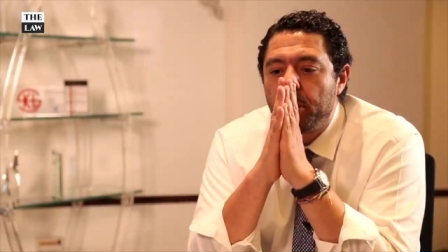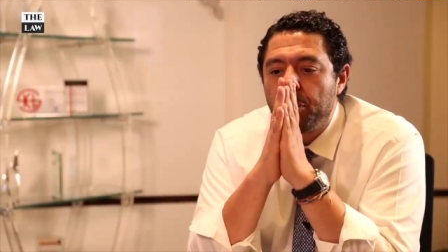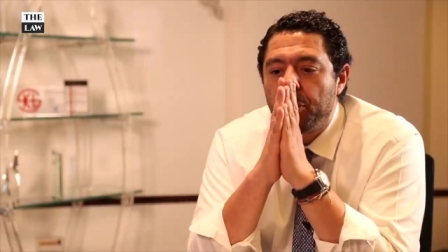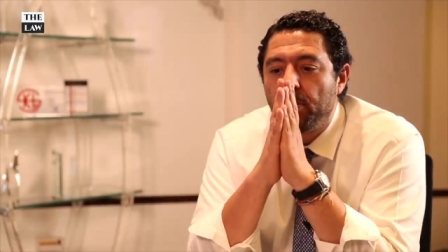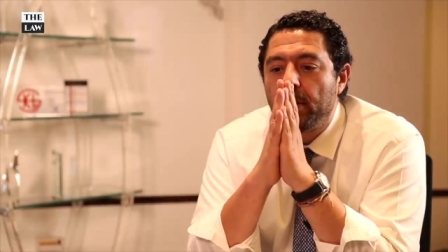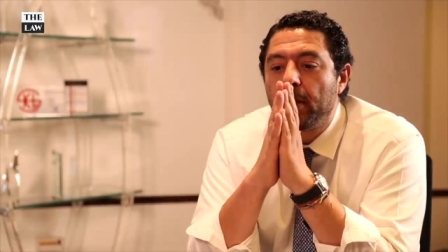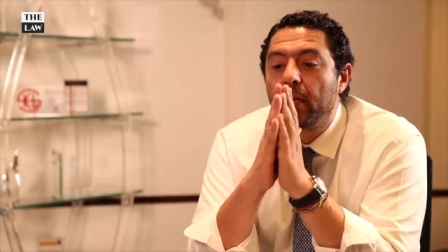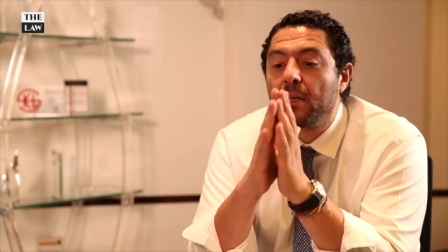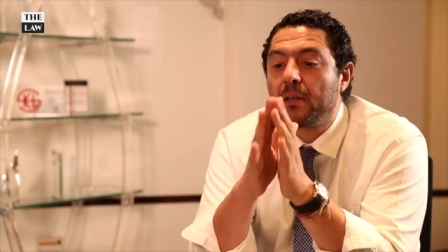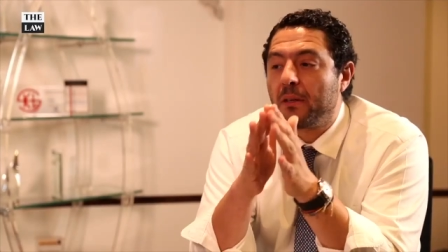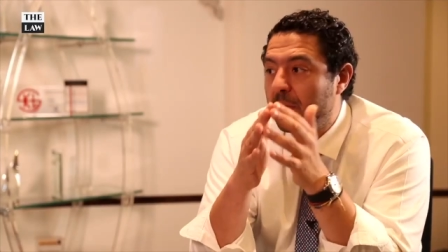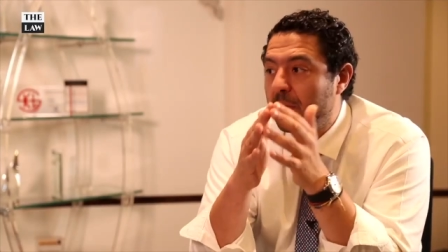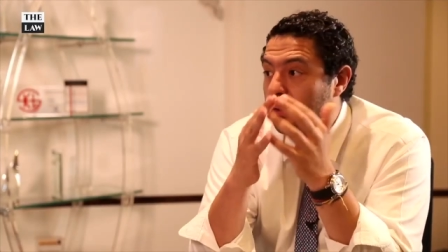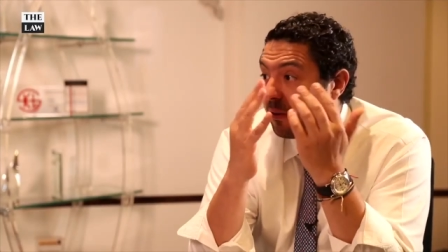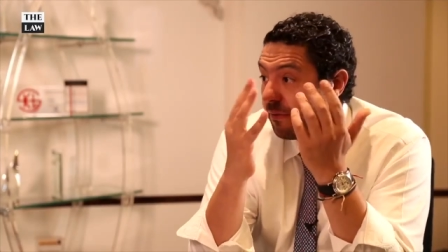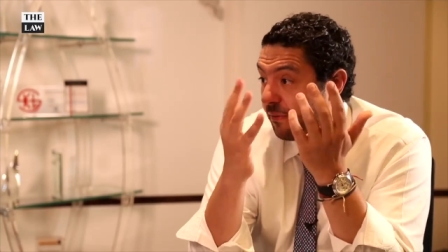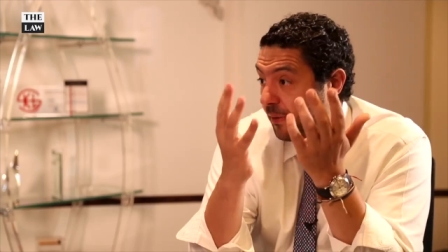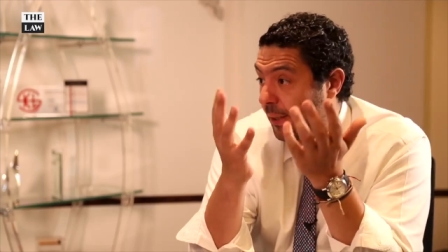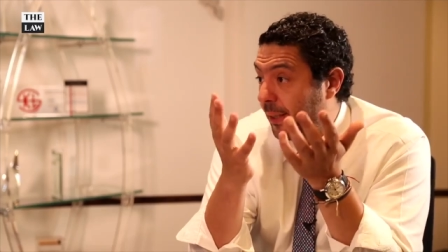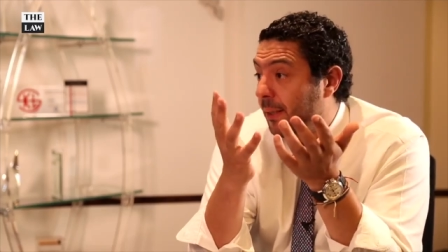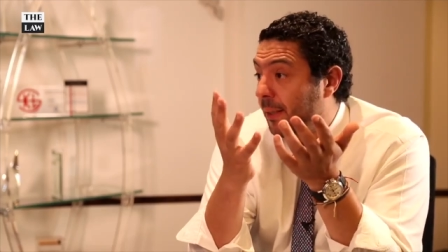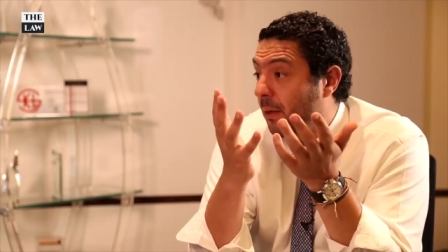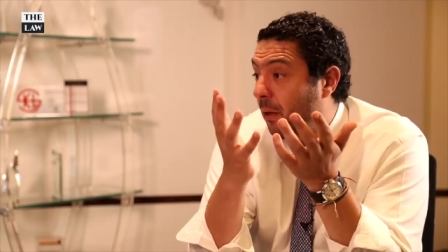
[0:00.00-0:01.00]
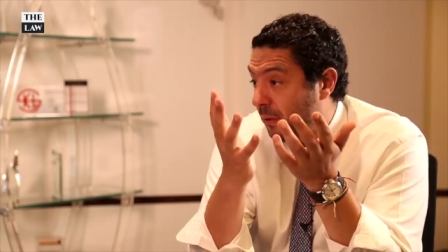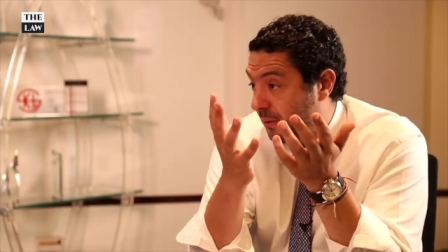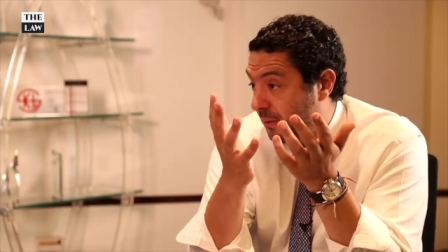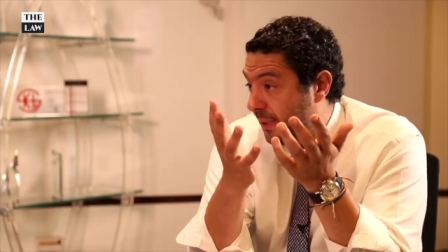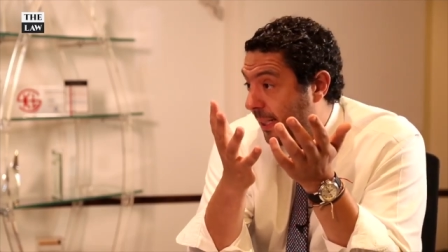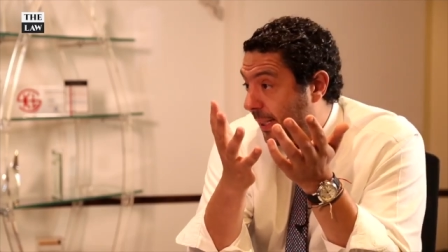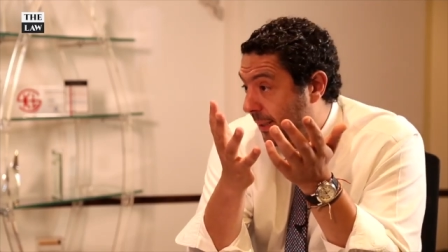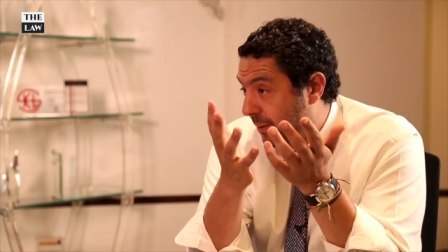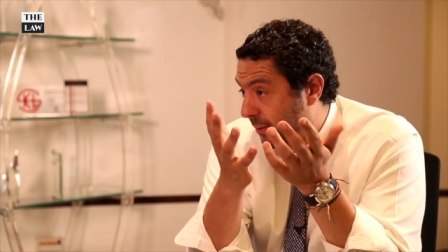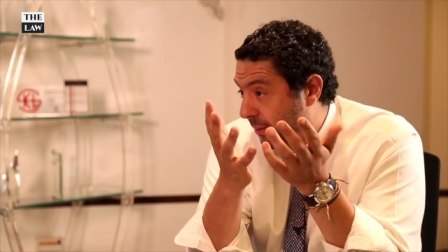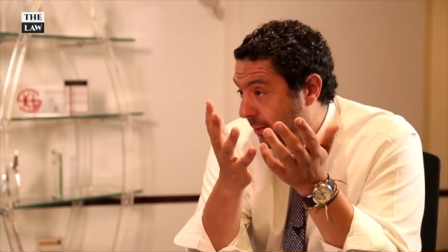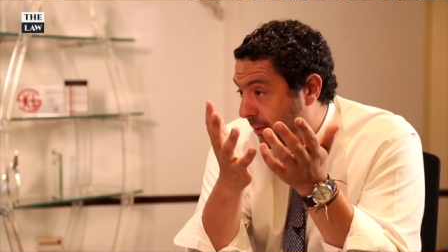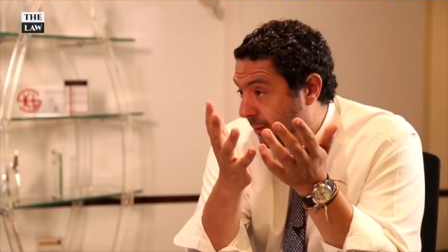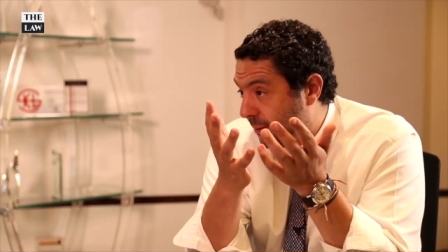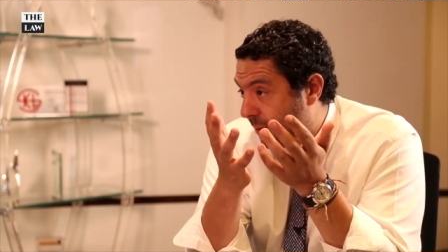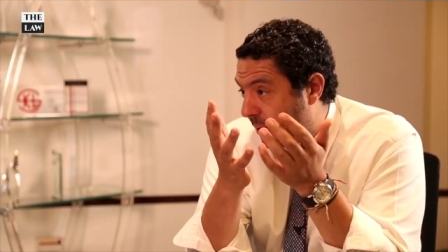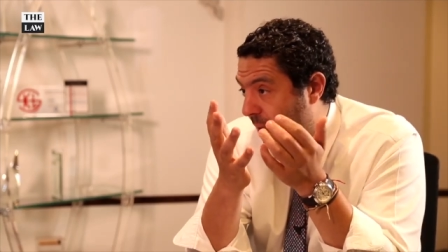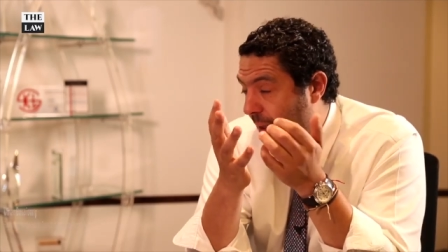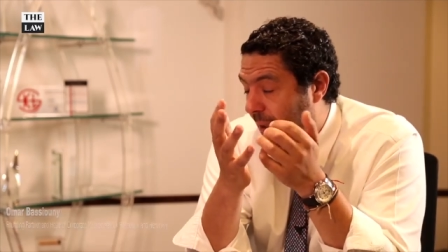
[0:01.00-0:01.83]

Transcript: which one are the very hot sectors,